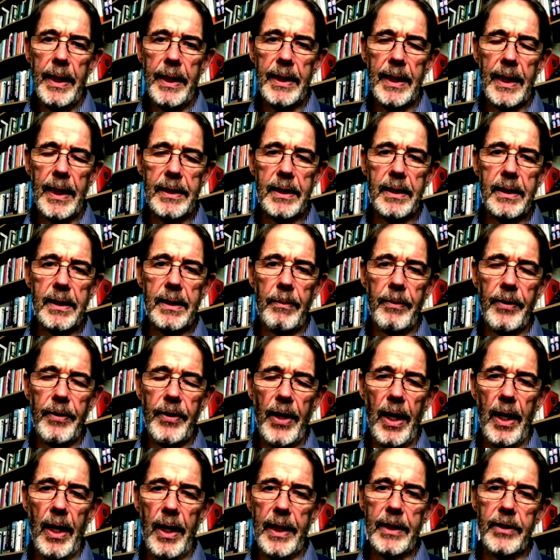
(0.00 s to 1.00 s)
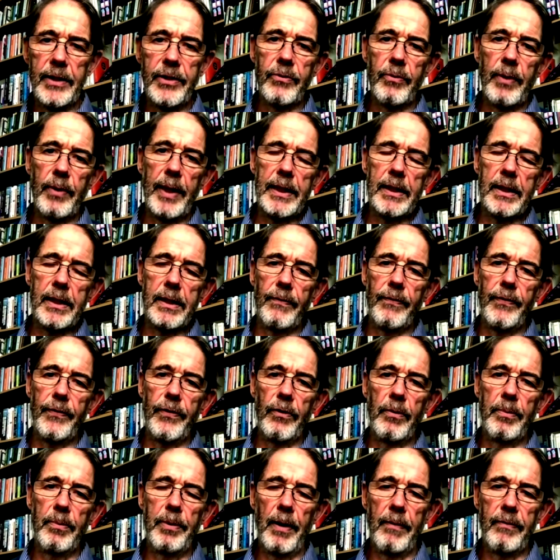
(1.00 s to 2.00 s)
It has some of the highest rates of
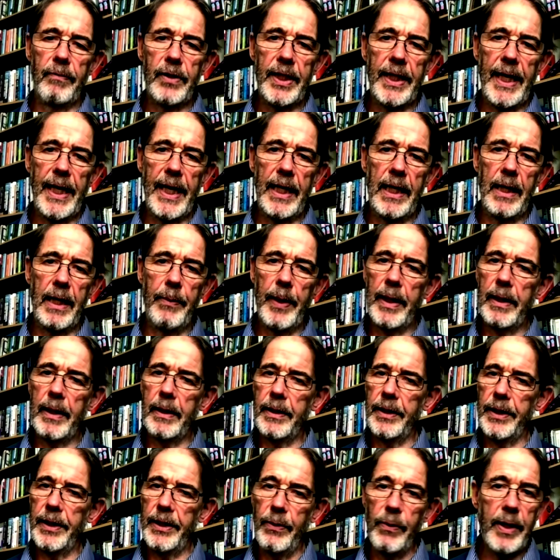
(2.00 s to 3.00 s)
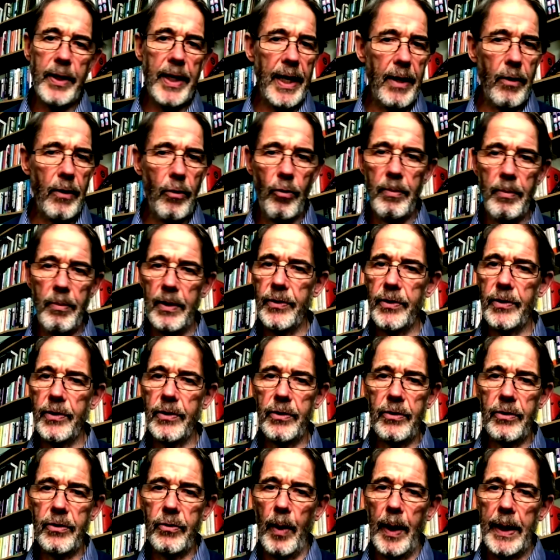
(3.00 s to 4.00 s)
fuel poverty anywhere in the UK,
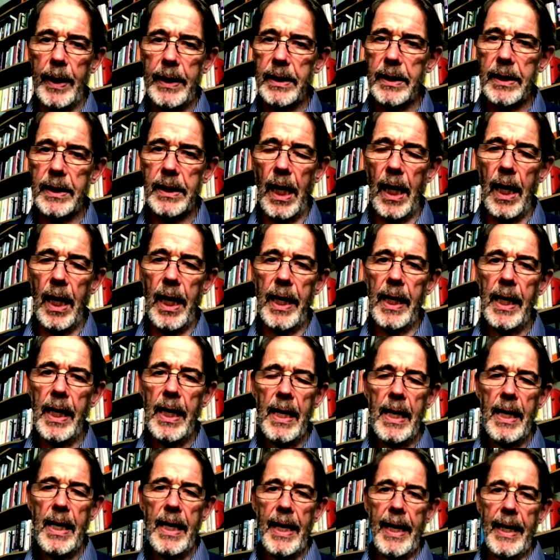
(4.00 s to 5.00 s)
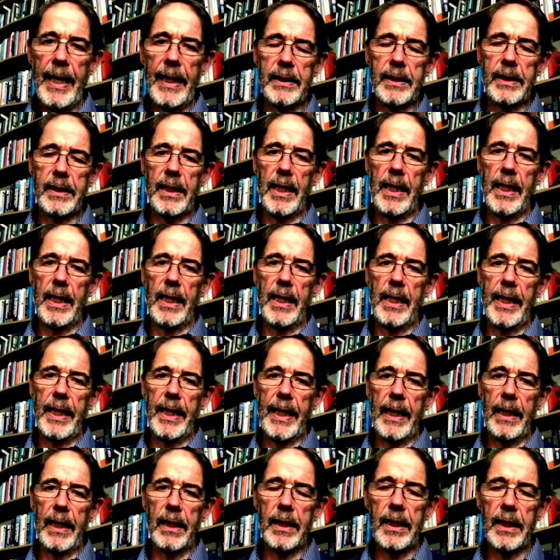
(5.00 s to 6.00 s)
almost twice as high as in
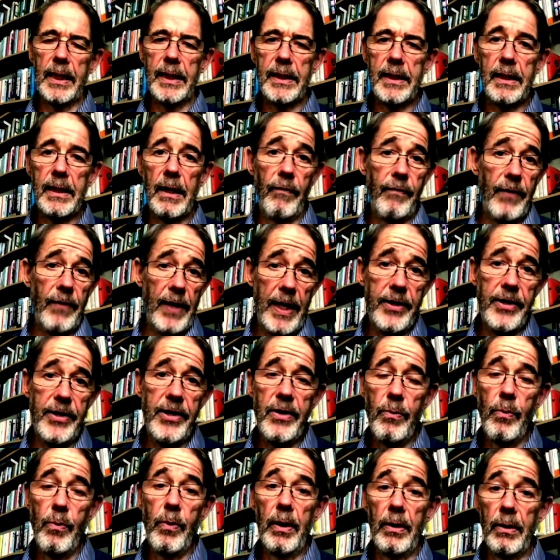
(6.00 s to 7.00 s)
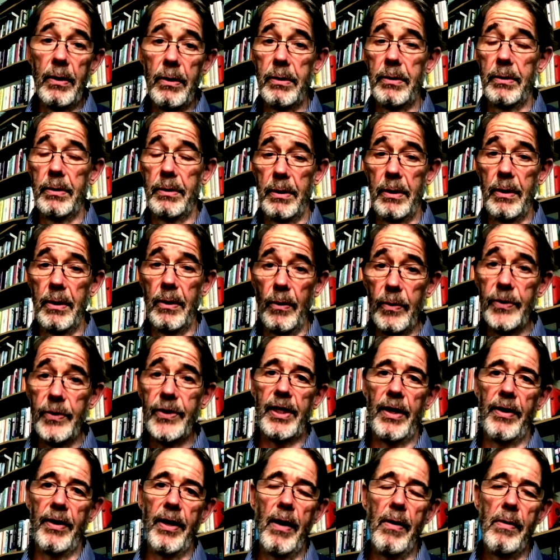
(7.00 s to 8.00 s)
England itself. And you will
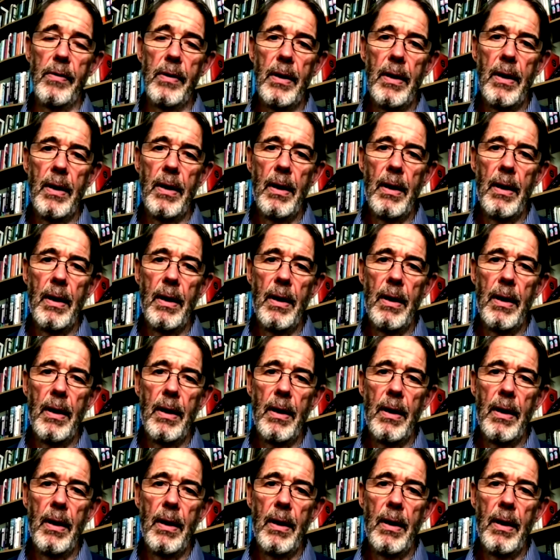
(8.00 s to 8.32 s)
also know